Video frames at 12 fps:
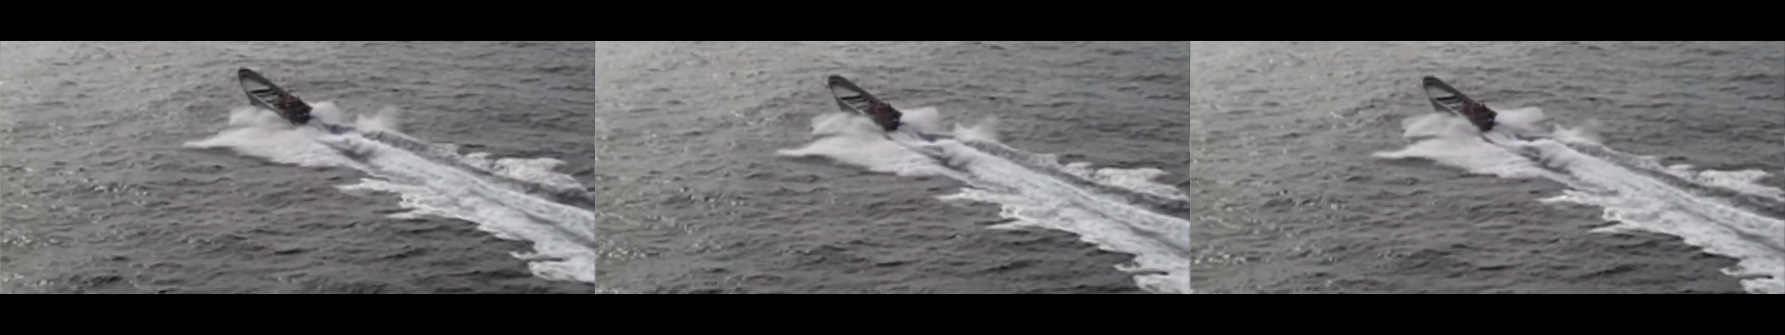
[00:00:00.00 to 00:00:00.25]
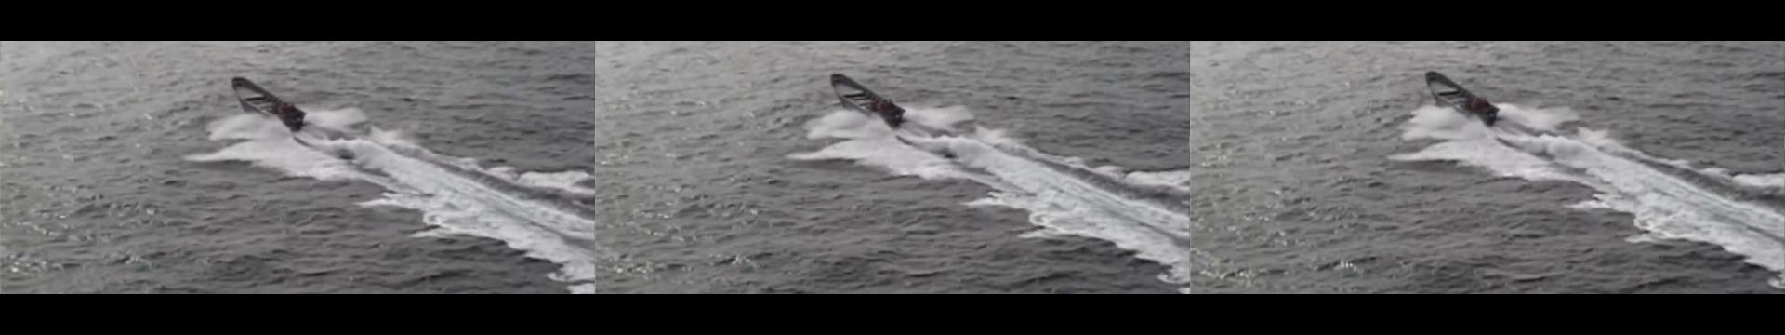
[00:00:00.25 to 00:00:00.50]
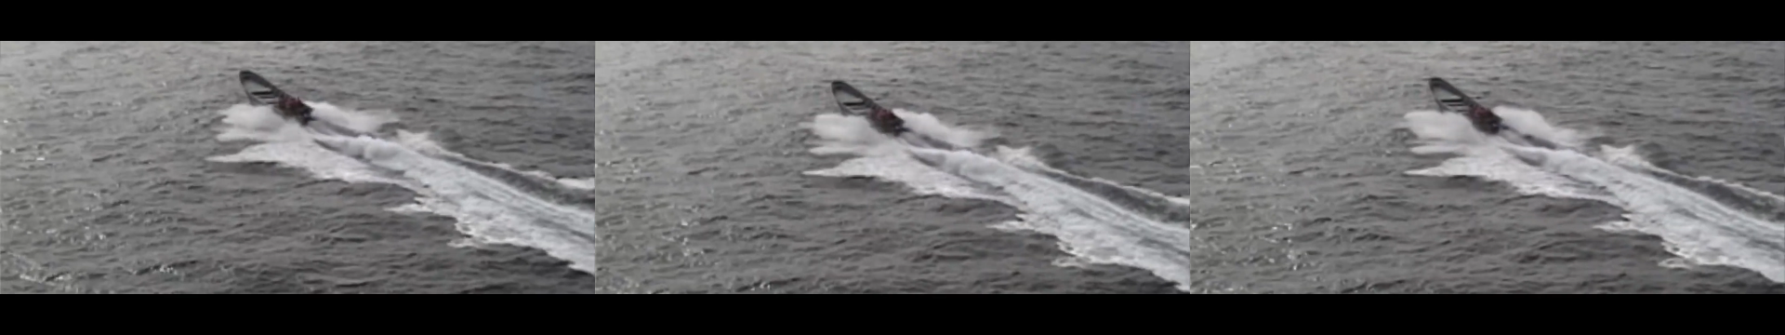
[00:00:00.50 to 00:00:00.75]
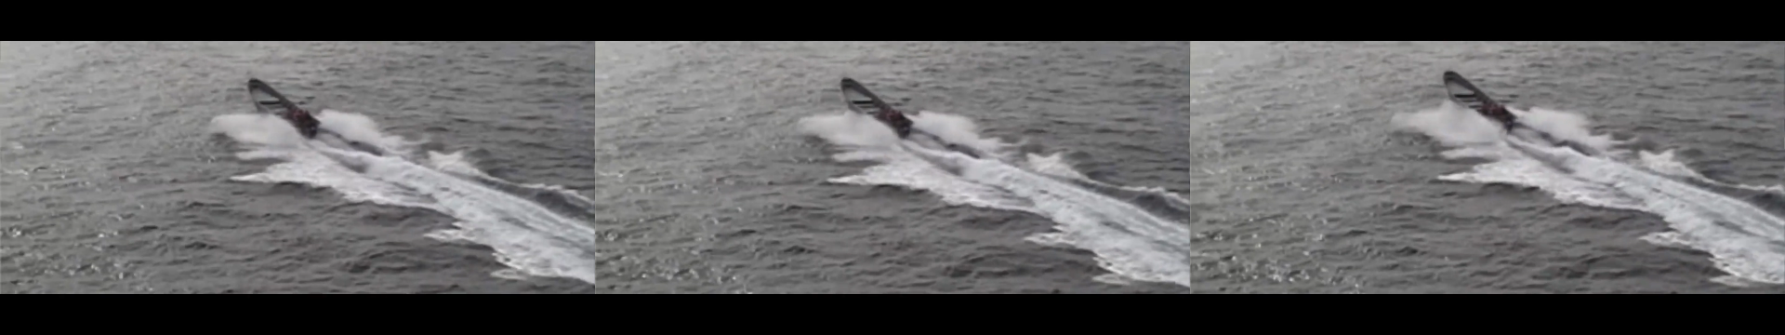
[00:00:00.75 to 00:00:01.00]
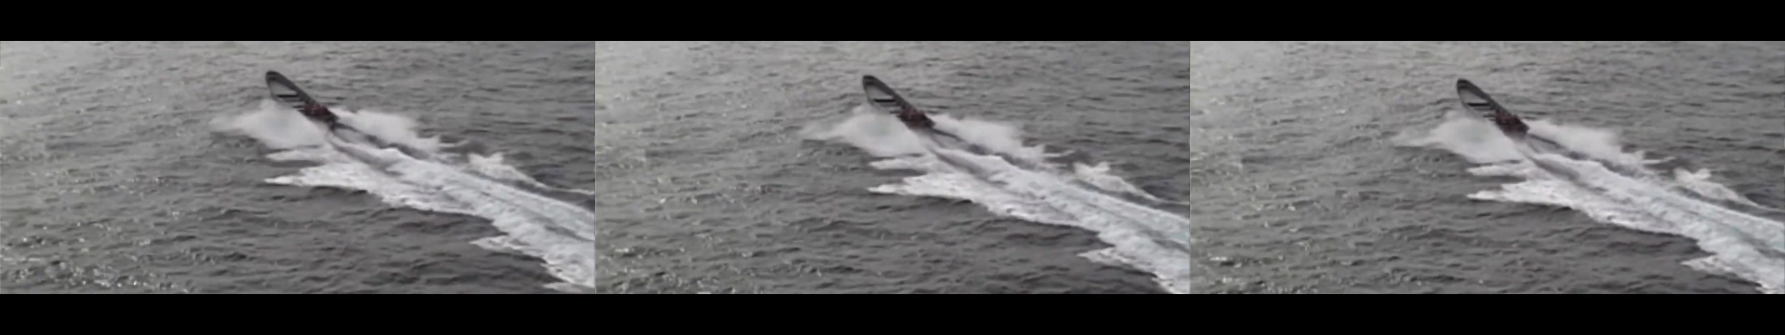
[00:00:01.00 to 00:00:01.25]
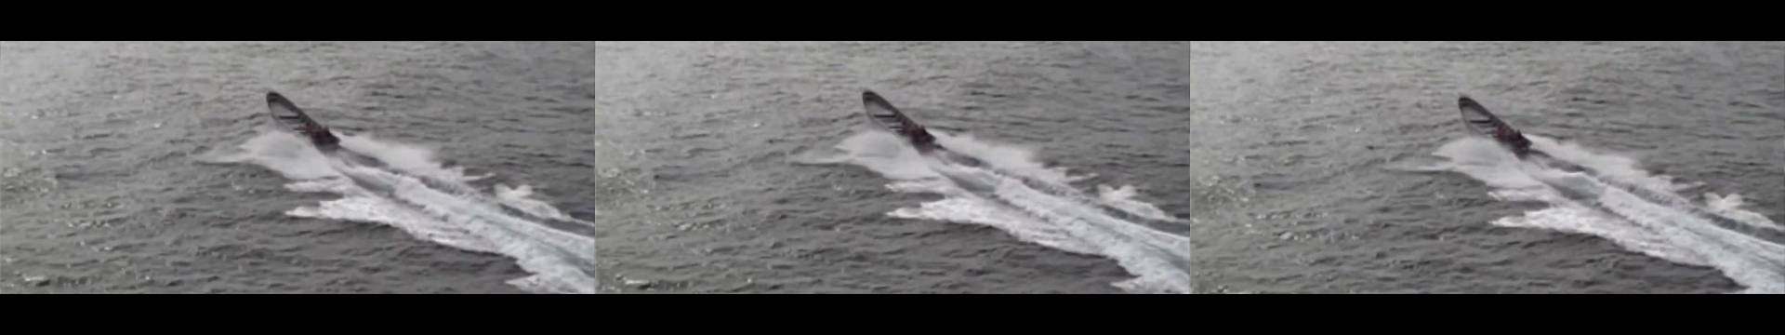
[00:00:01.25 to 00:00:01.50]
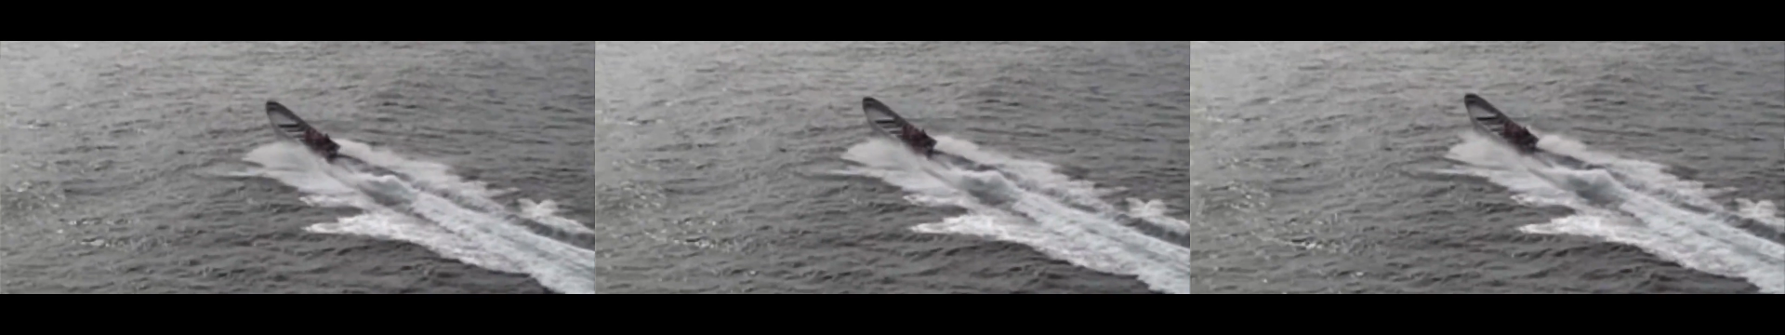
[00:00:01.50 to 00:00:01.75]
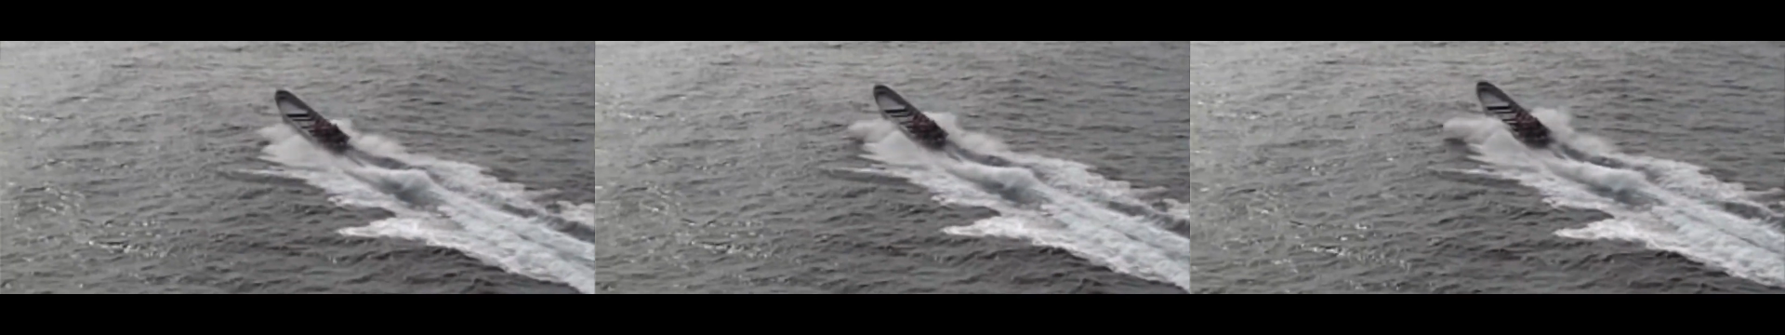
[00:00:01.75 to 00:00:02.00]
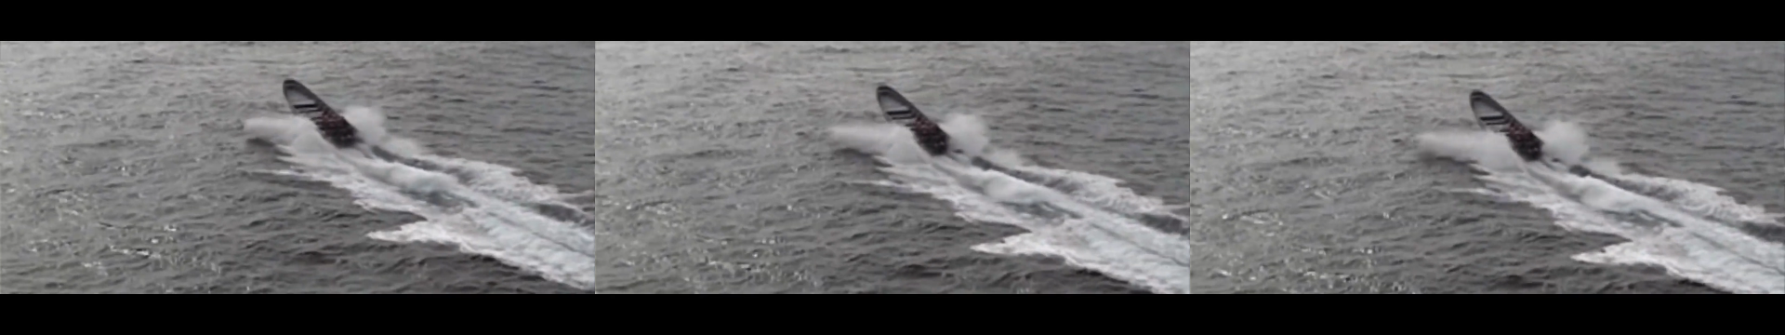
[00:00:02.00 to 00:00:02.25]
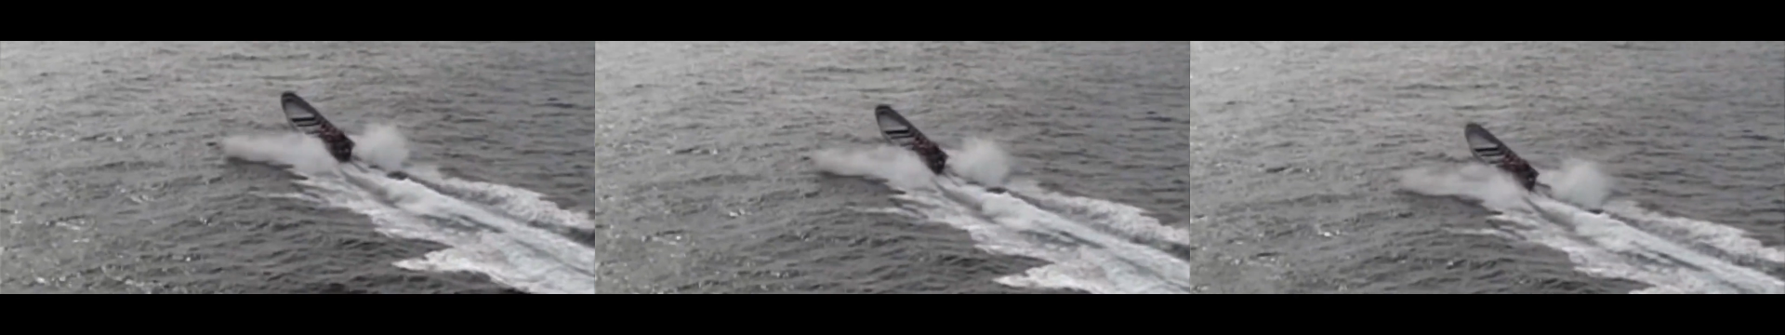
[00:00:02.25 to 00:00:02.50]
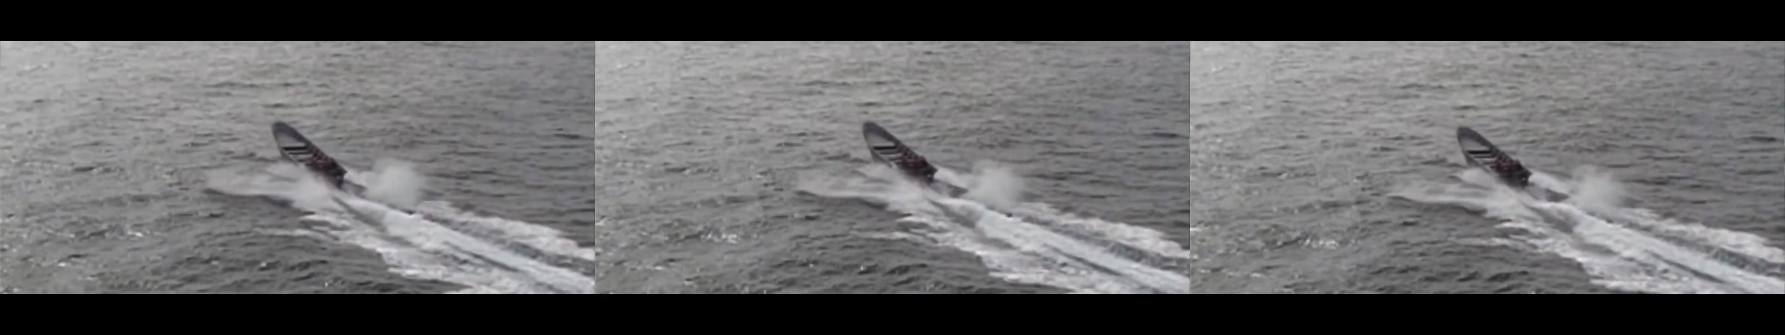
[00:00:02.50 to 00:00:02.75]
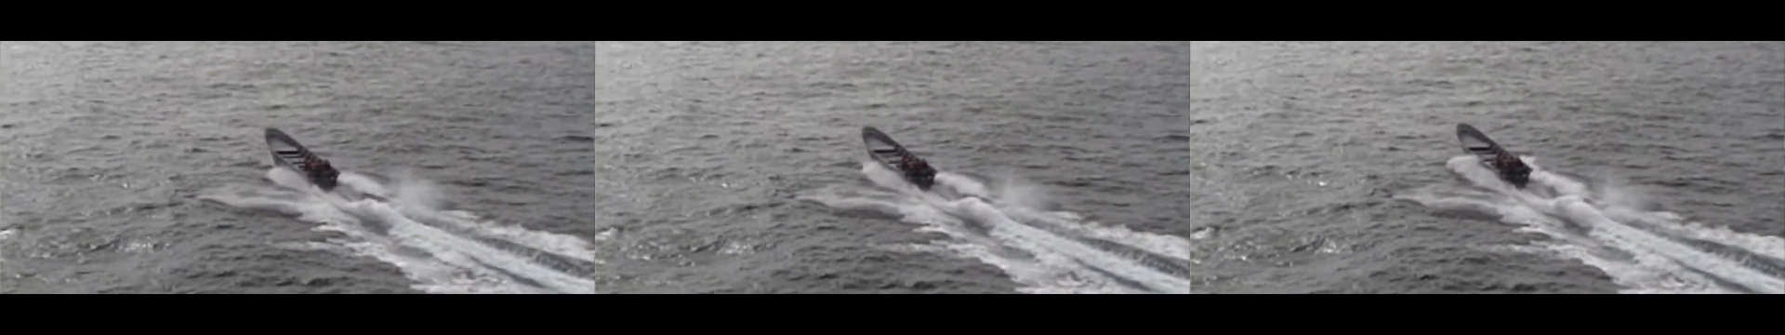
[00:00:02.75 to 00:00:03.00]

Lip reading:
No face is visible, so there are no lips to read.